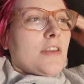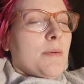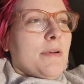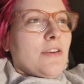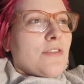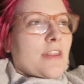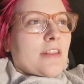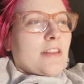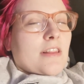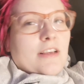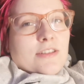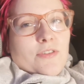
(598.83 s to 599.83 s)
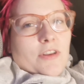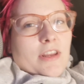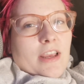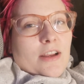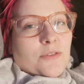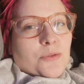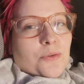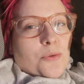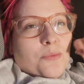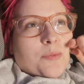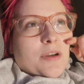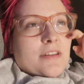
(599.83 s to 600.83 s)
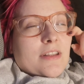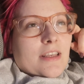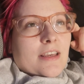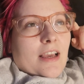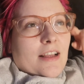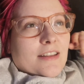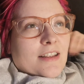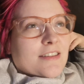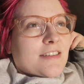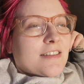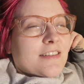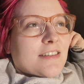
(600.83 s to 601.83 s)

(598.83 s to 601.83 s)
You might not think that that's funny, I don't know, but like I did.